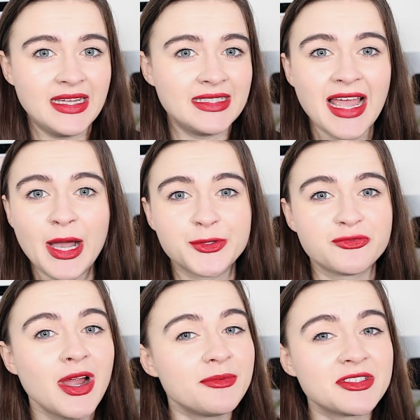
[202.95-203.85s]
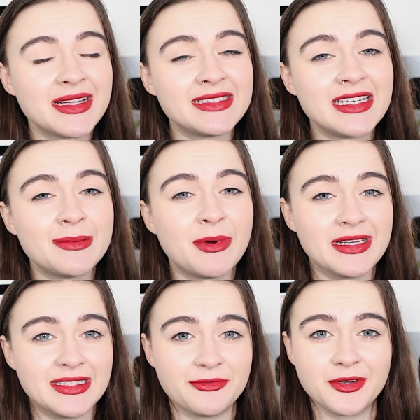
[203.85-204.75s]
each house represented by
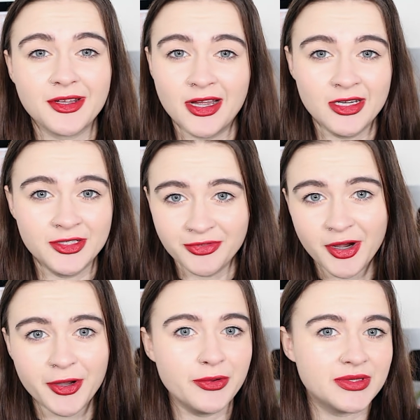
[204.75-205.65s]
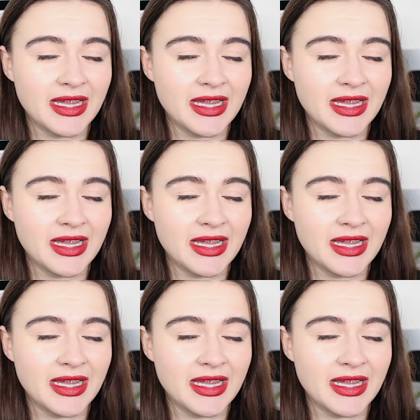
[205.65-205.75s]
a different coloured rose,